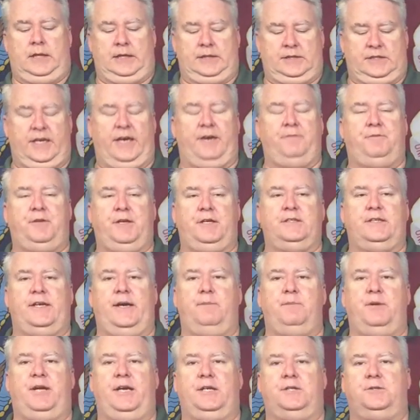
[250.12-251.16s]
Safety is
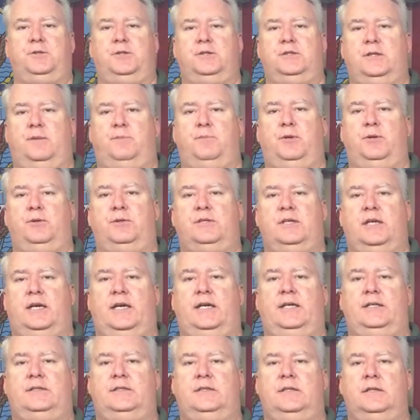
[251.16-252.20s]
ambidextrous on both
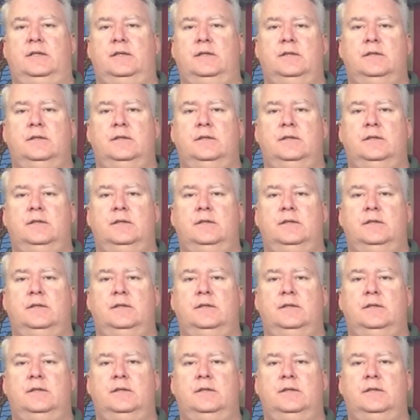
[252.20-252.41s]
sides.